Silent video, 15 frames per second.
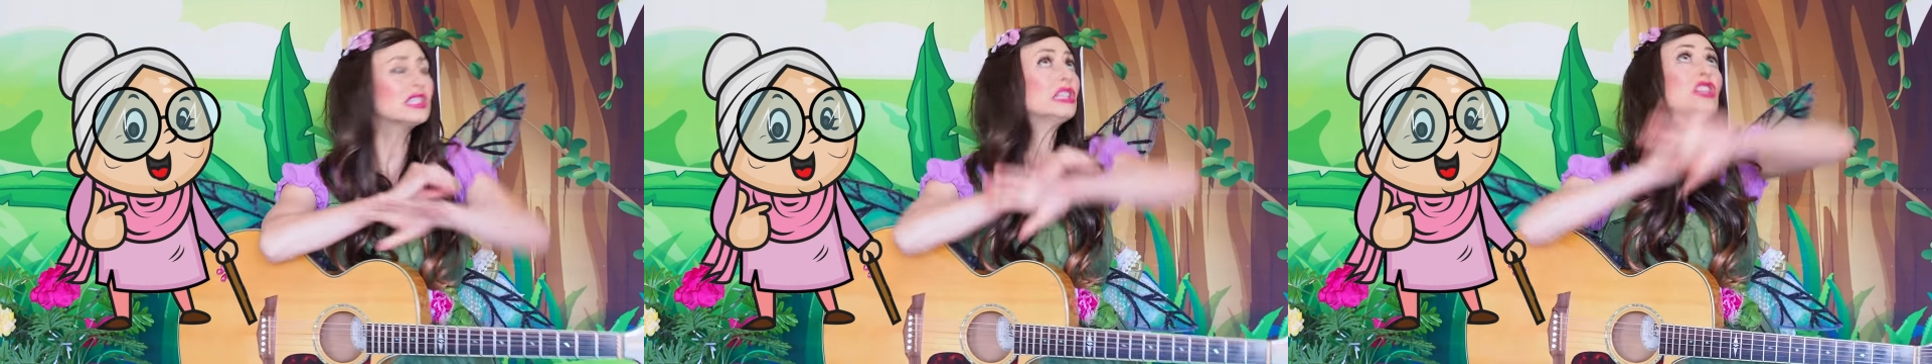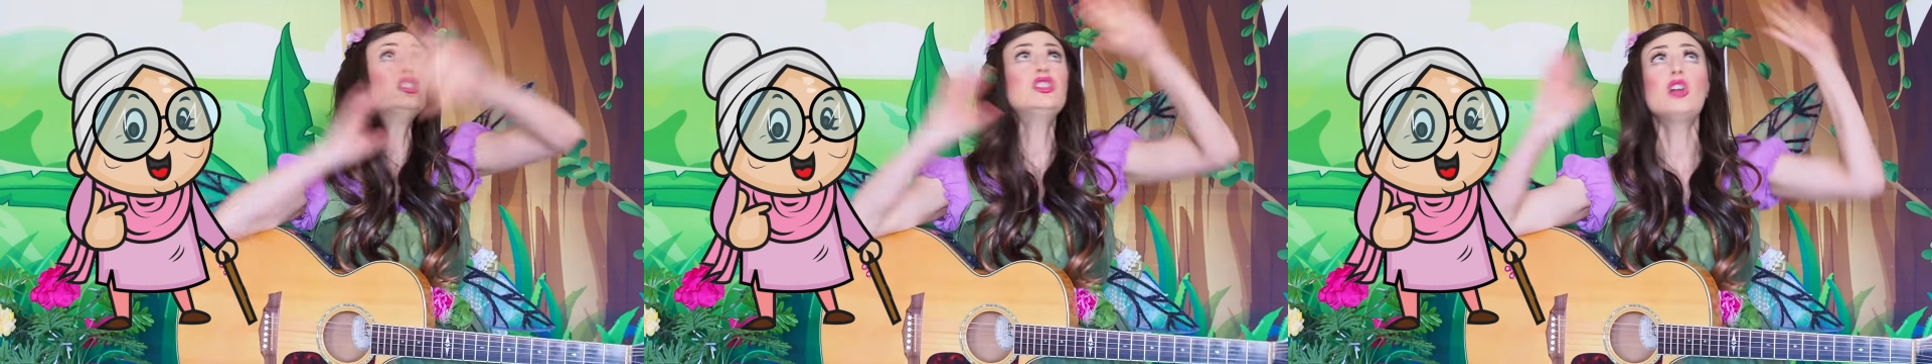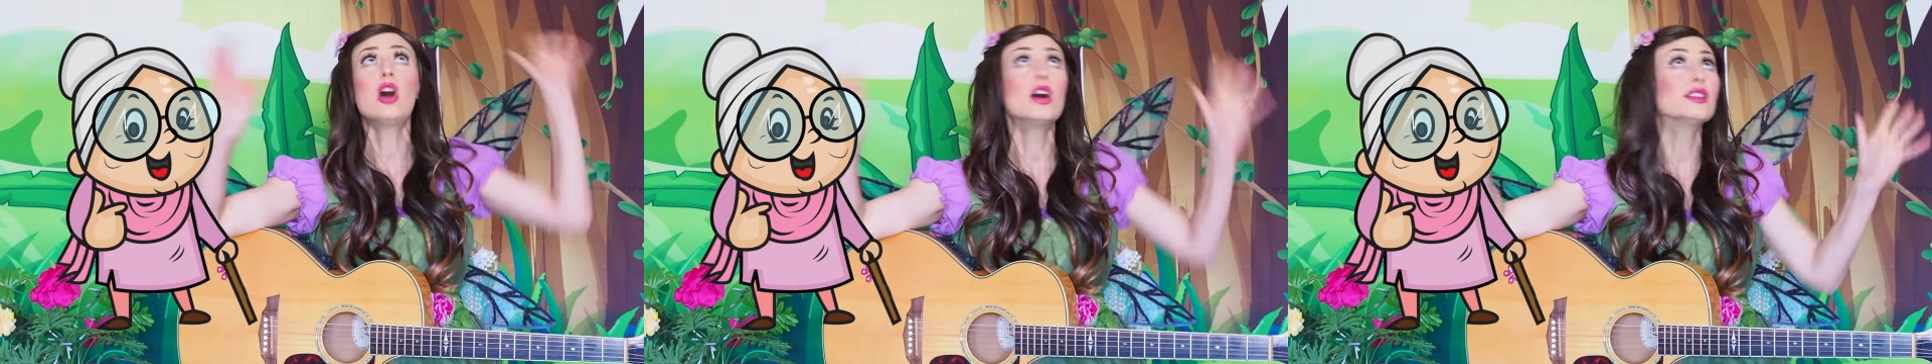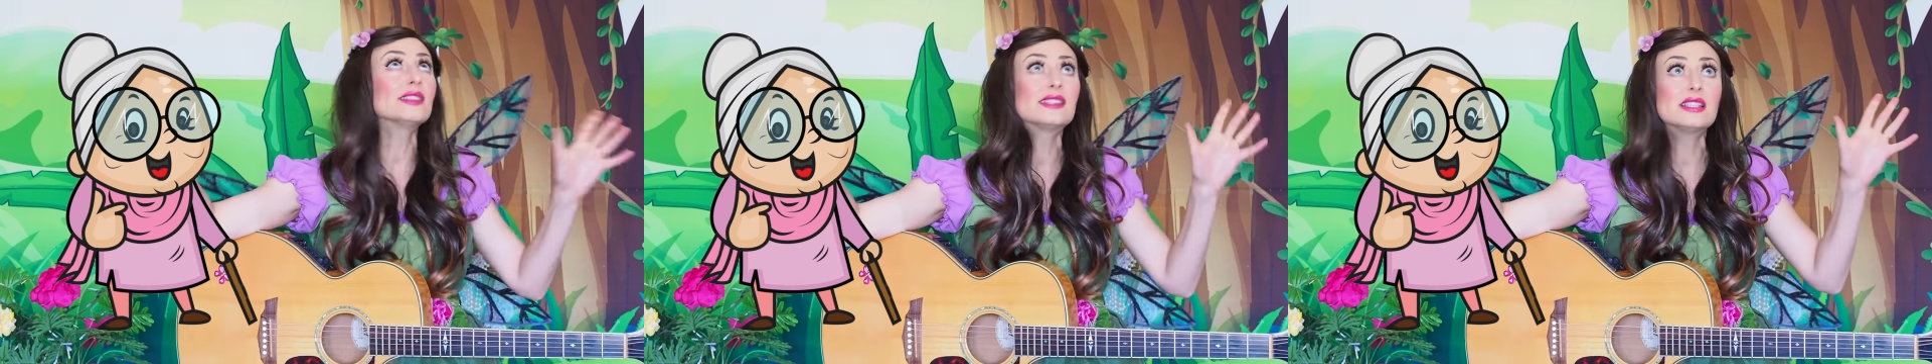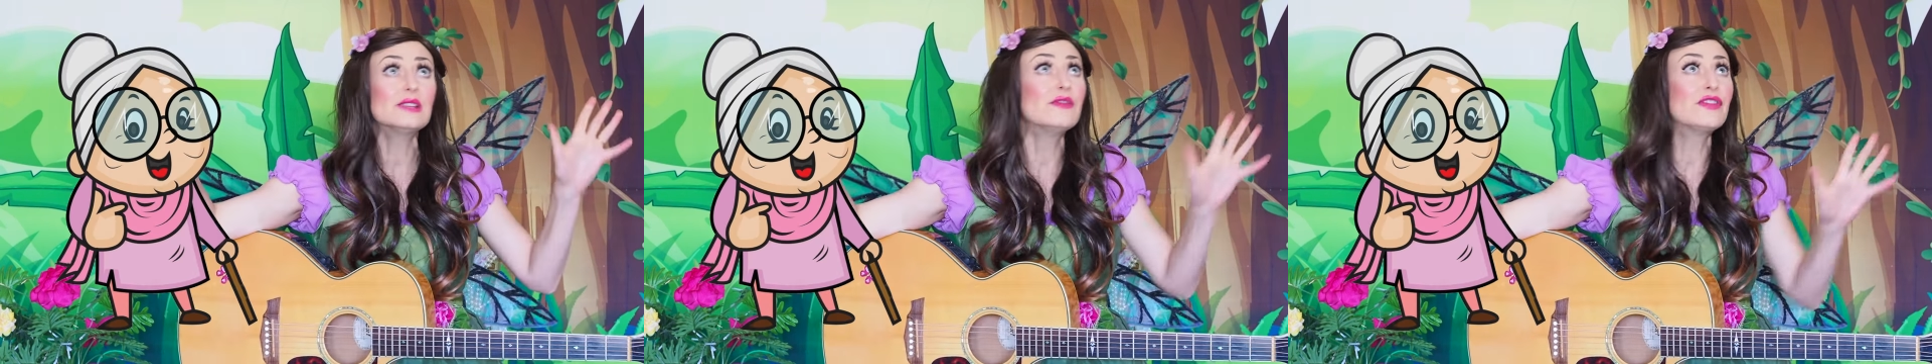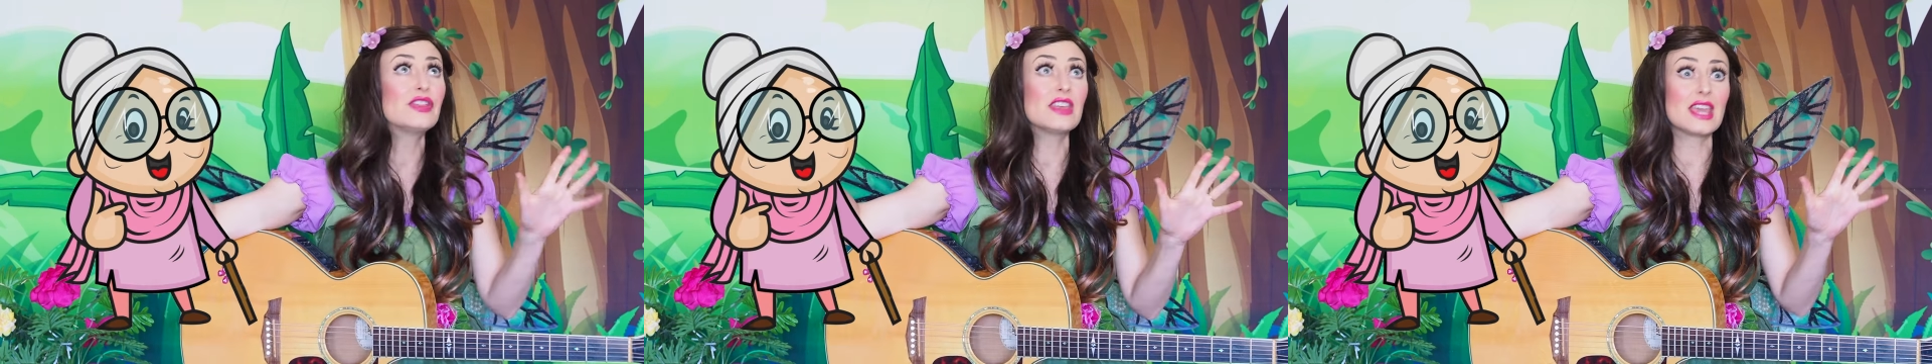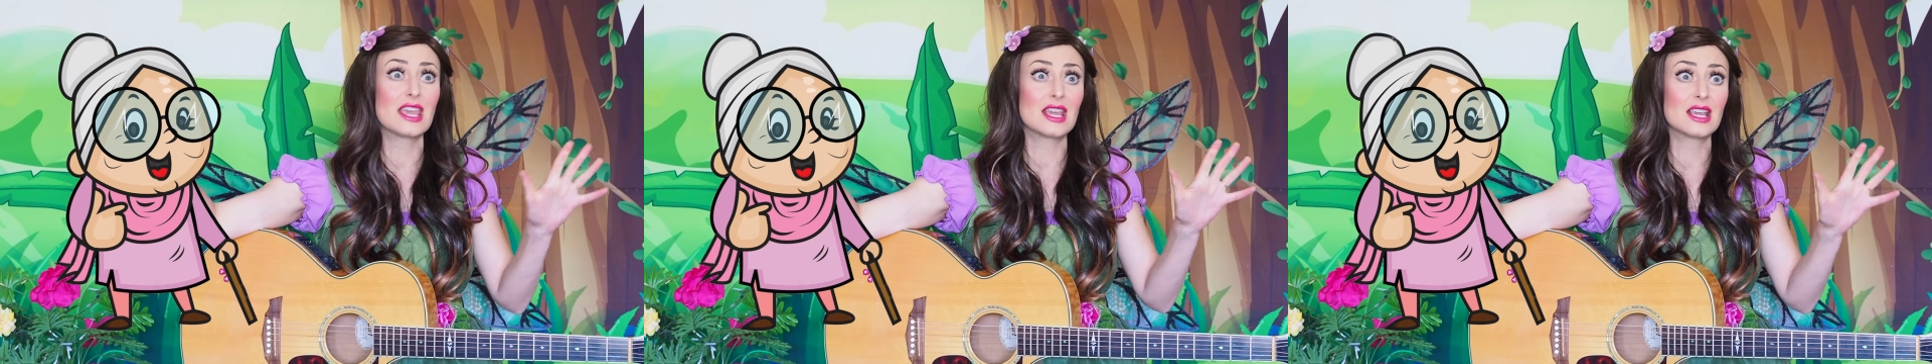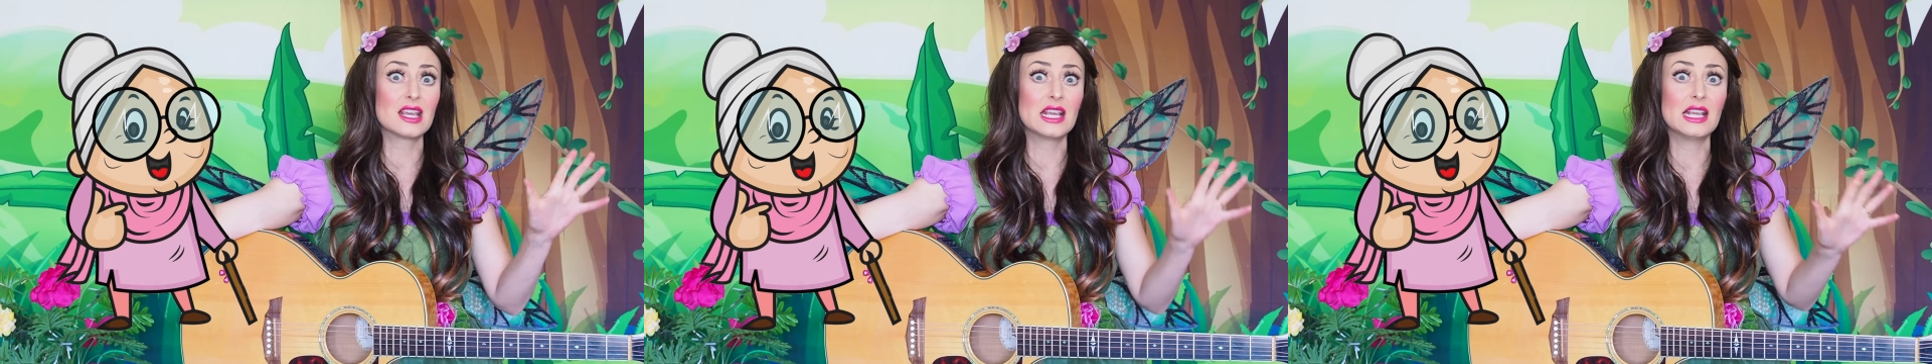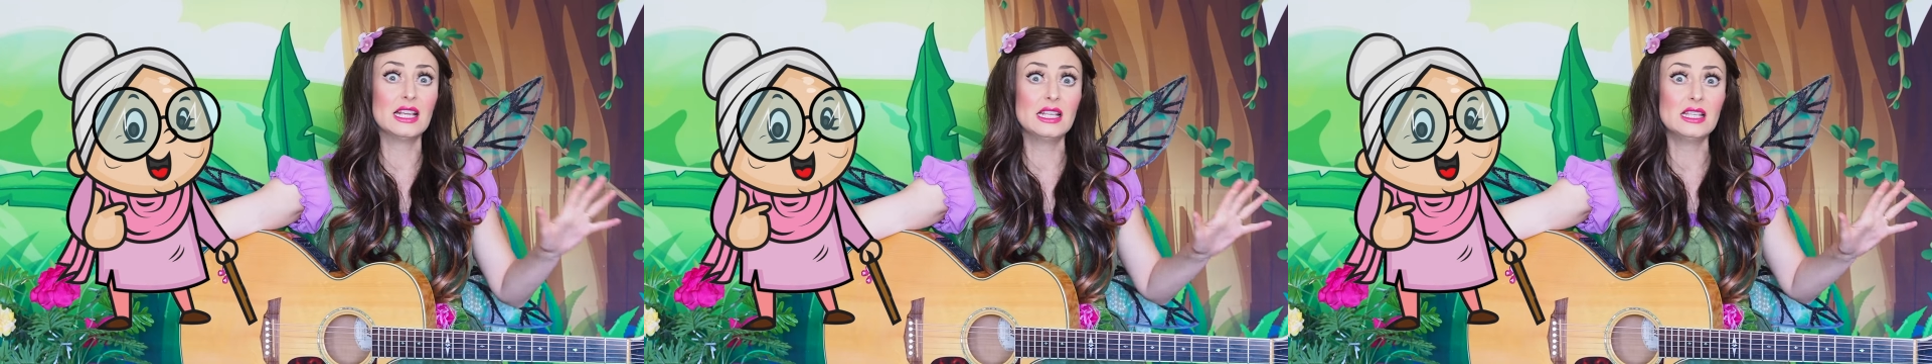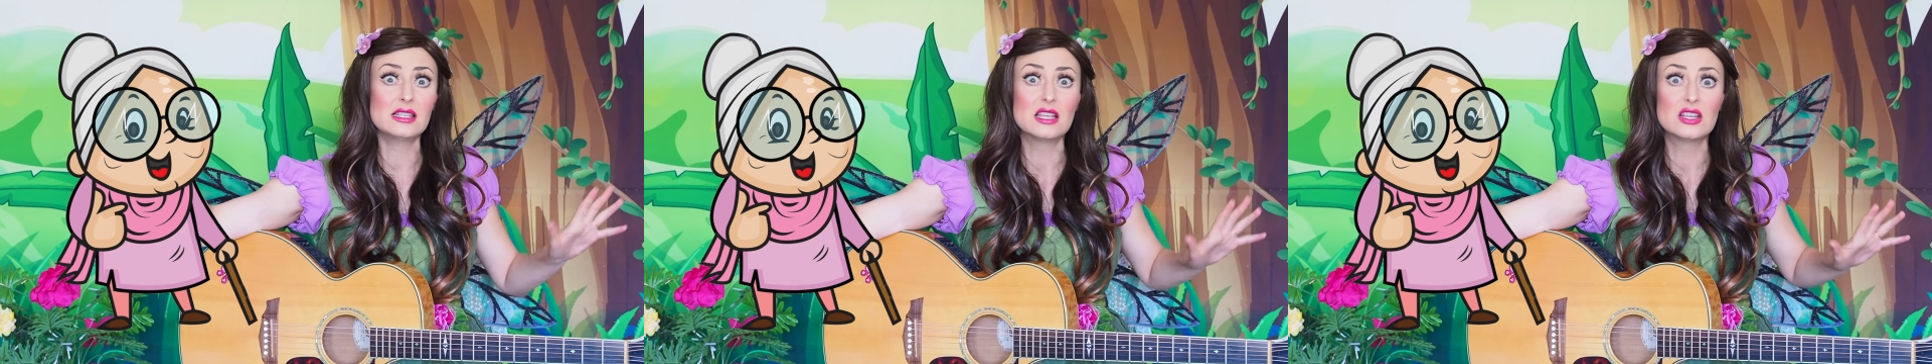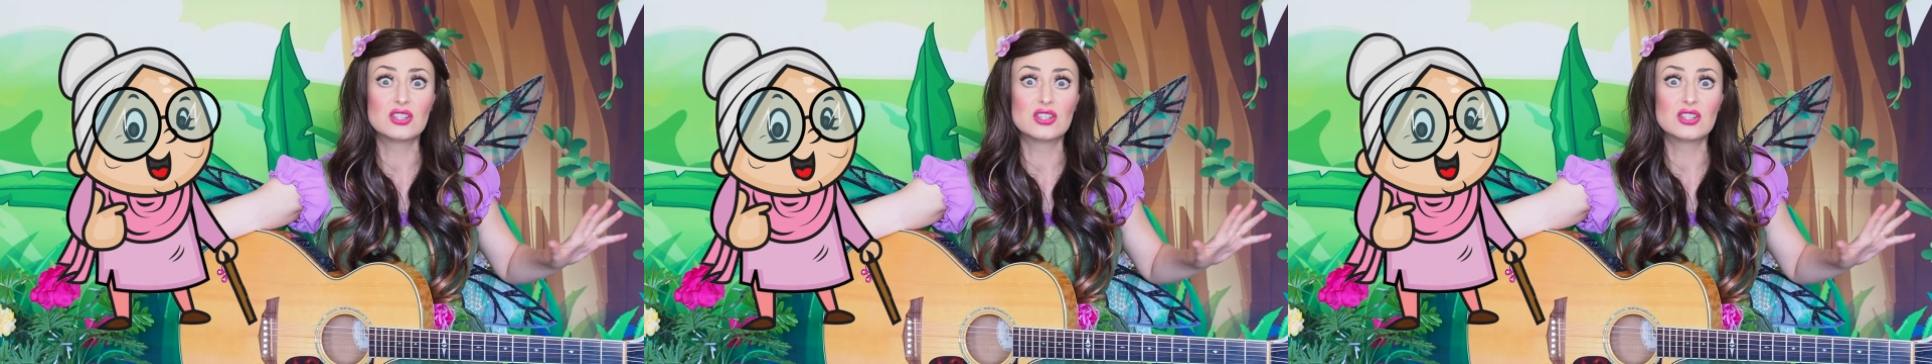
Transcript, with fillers: lots of things.